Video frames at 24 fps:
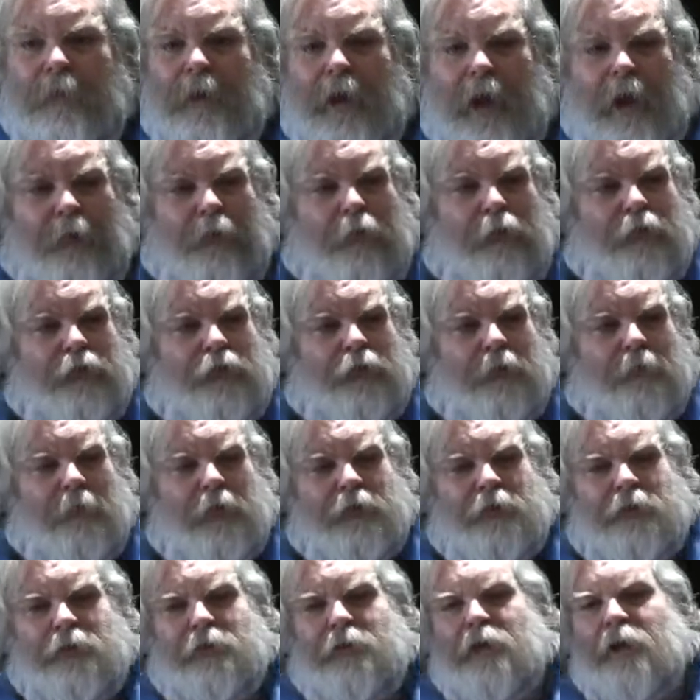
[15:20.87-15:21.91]
I heard so
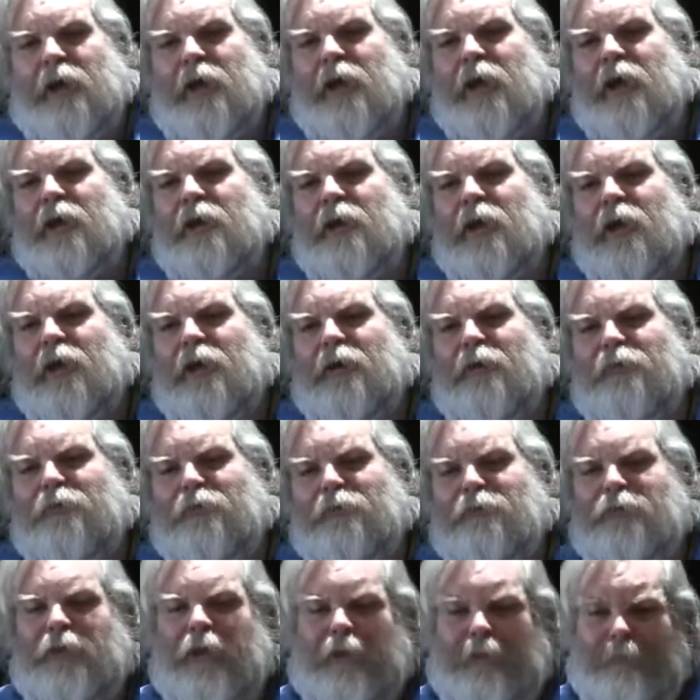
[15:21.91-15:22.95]
much today, I, I
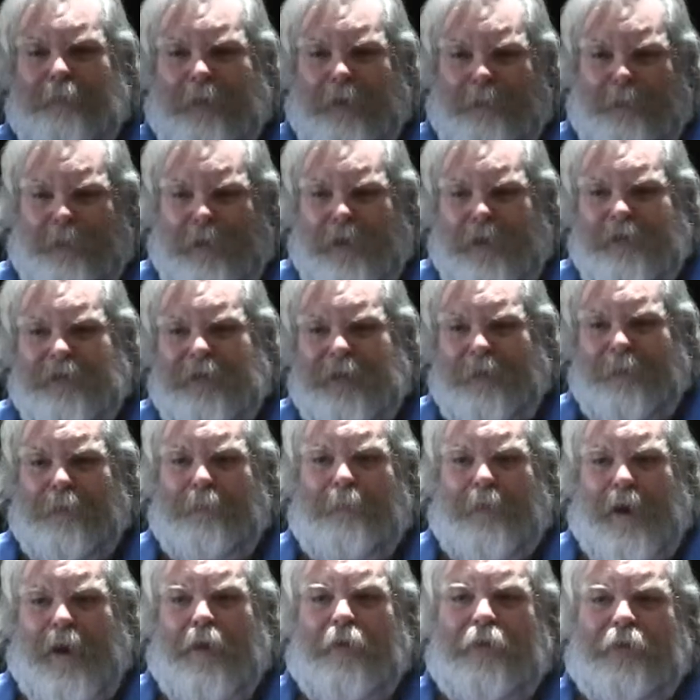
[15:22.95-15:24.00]
interject my, what I say
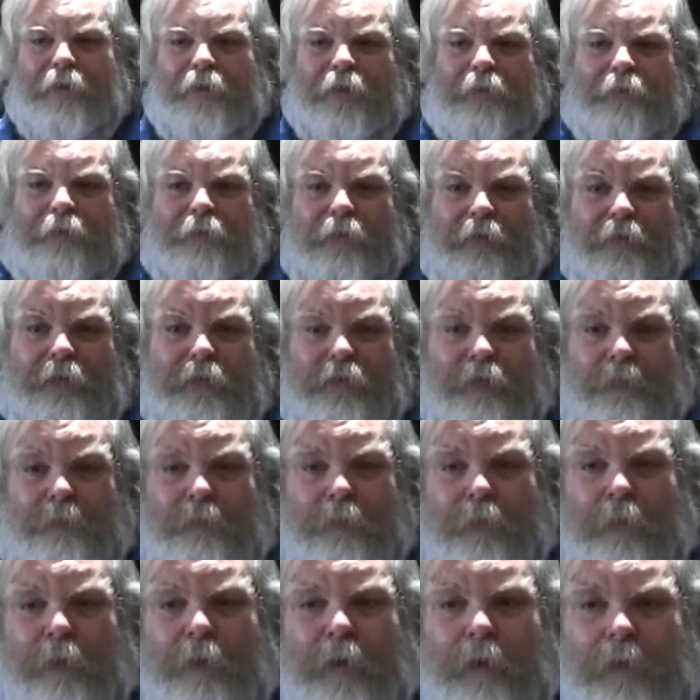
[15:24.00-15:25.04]
with politics because it's
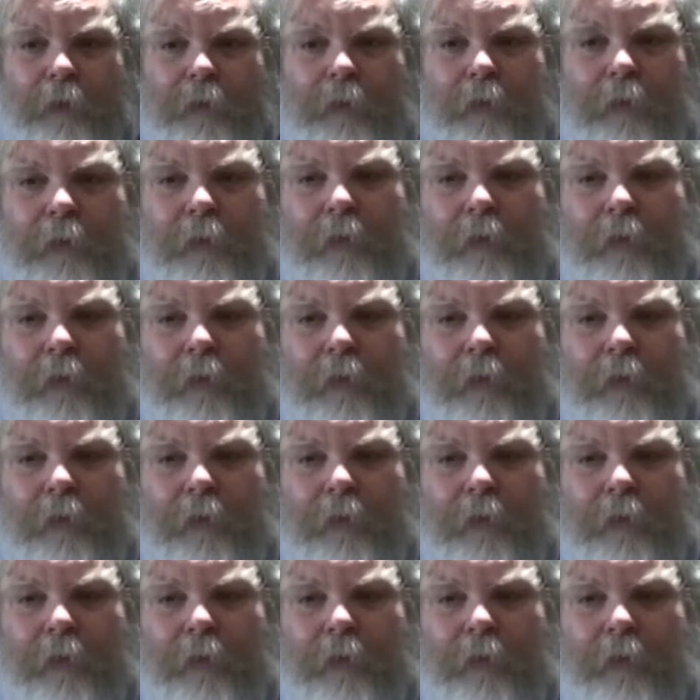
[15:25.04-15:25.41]
important.